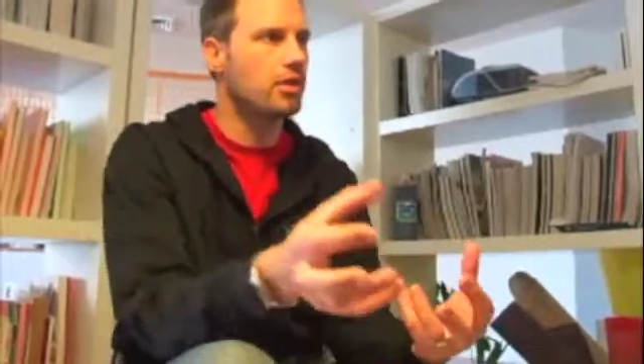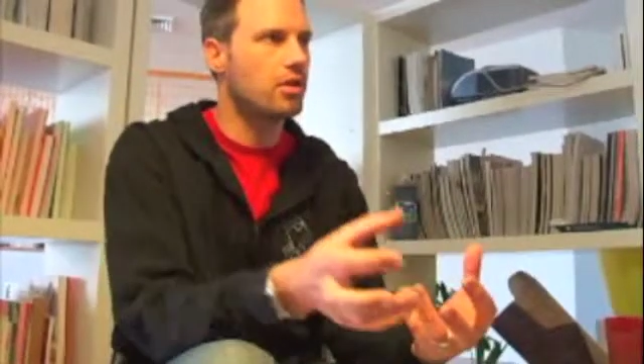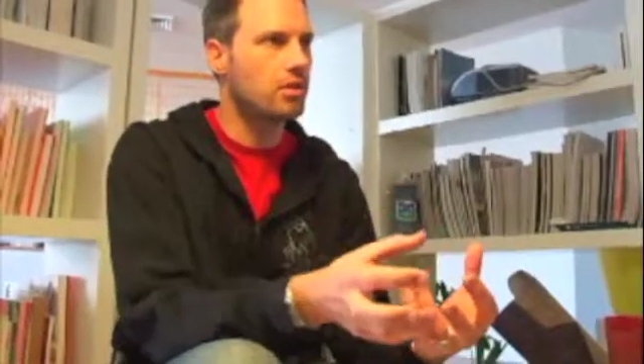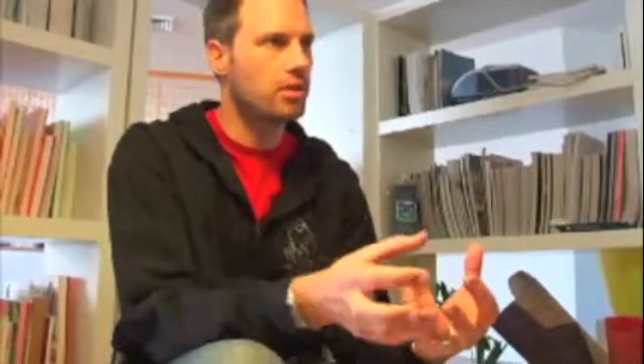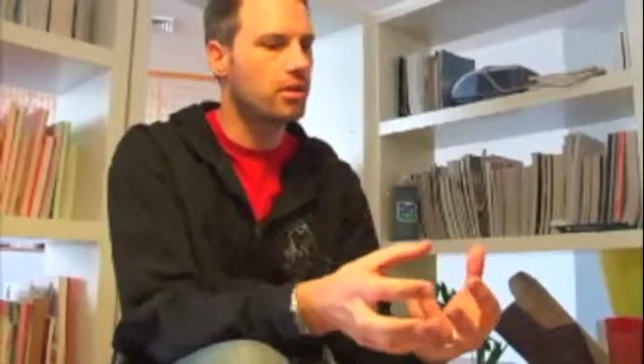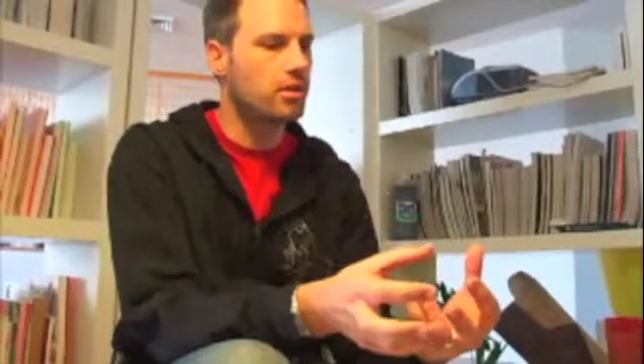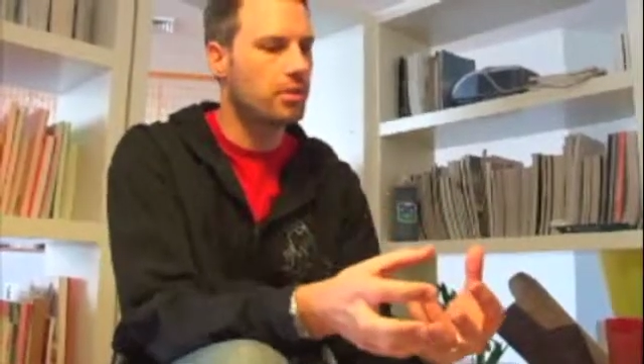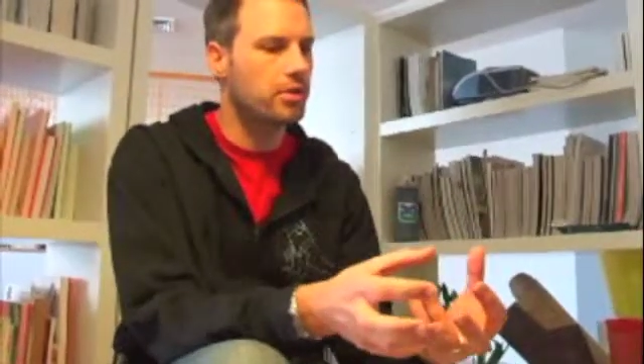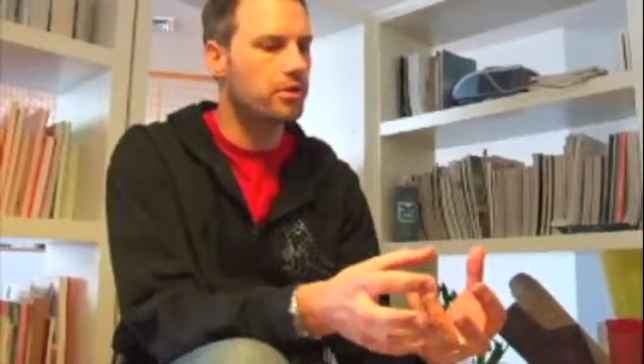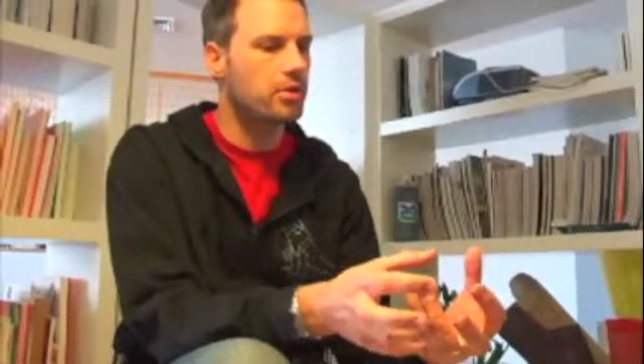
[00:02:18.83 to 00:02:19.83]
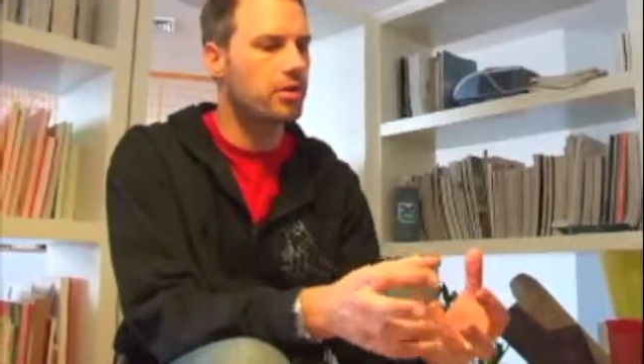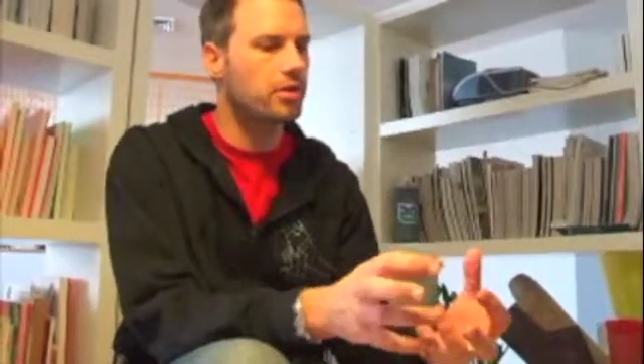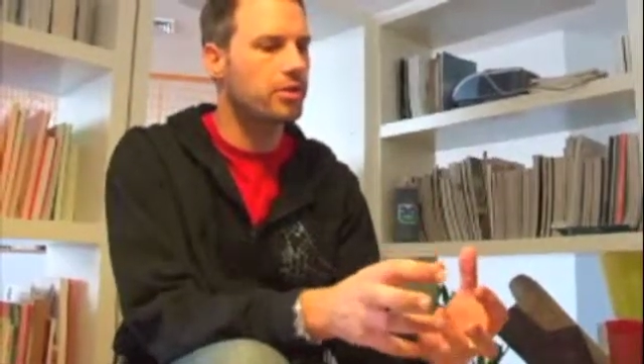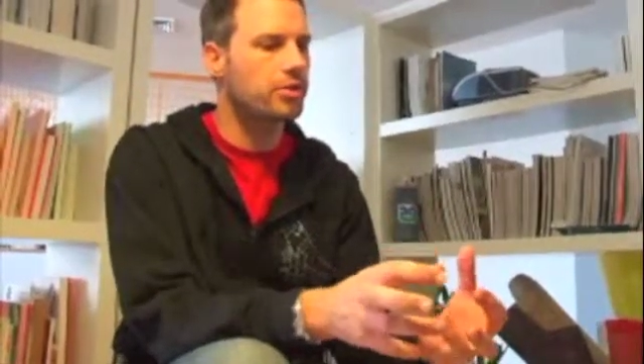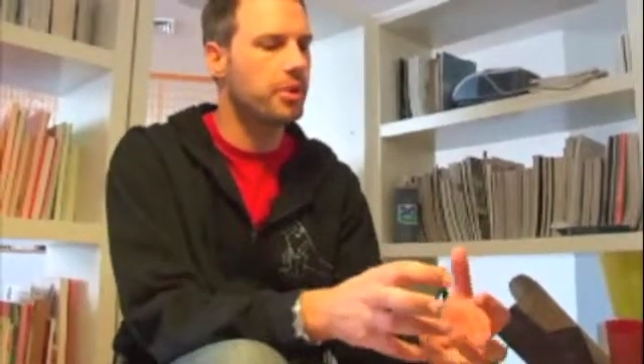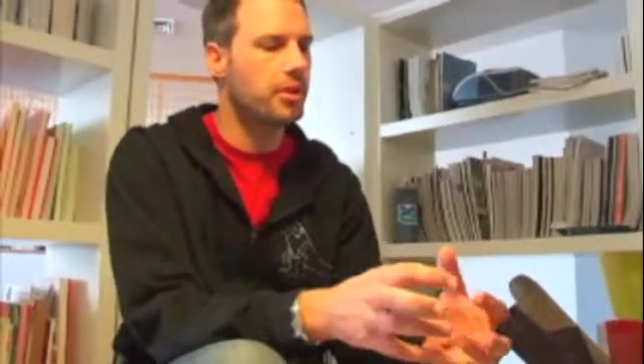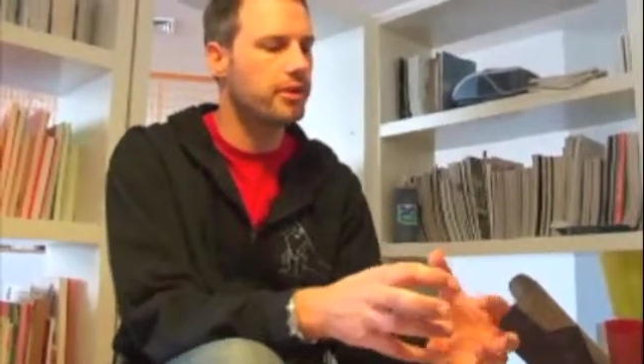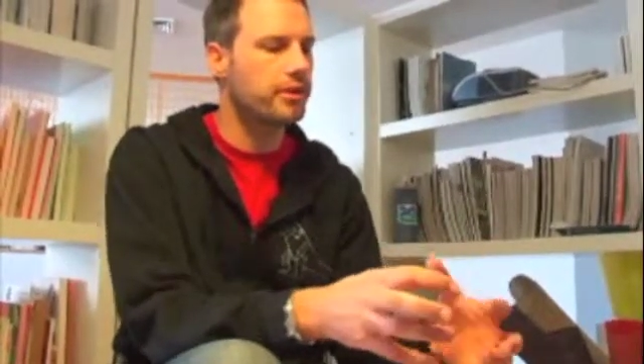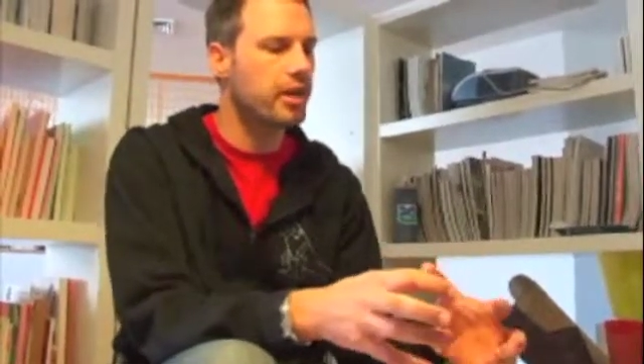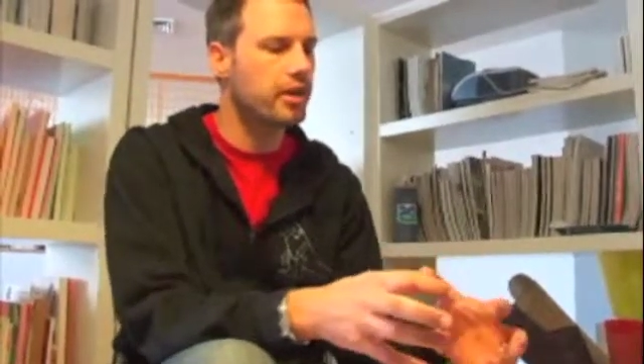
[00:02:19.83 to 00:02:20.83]
along with a person called an
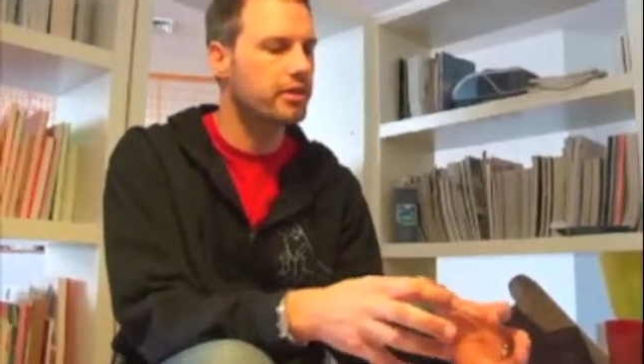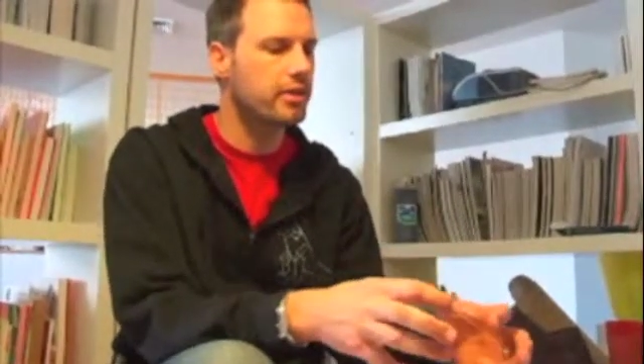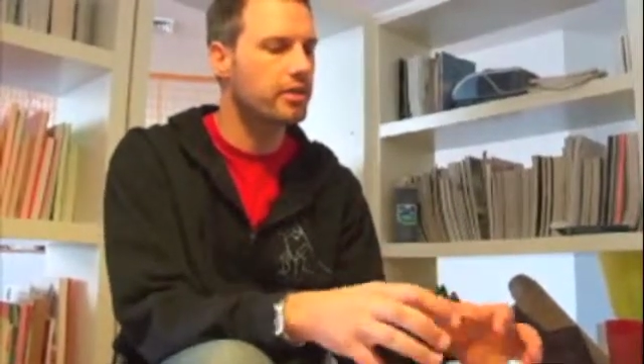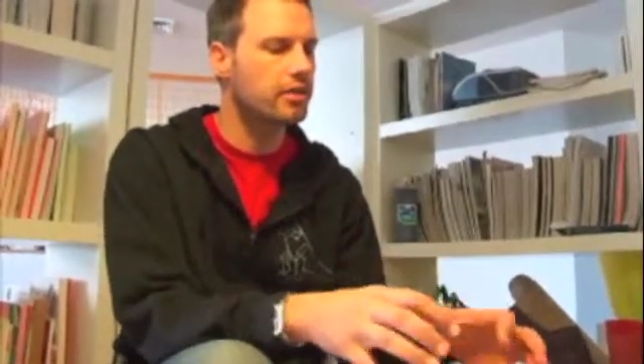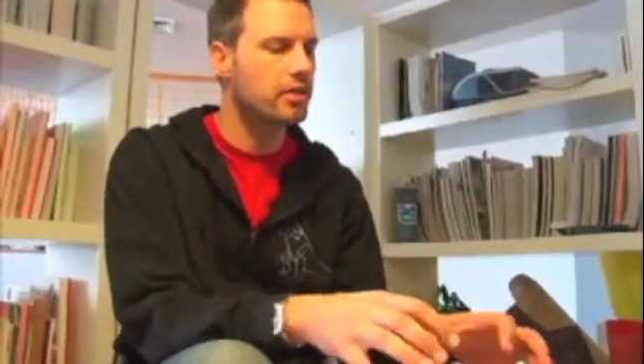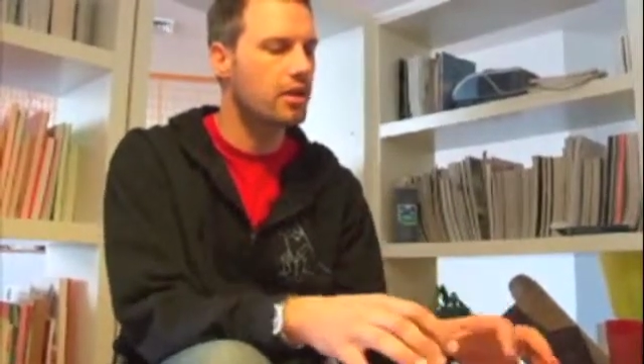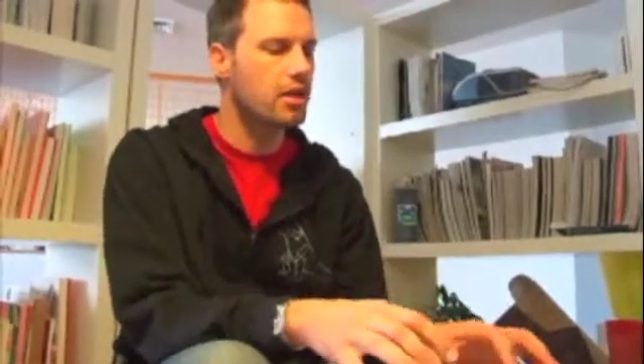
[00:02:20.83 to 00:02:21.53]
experienced architect,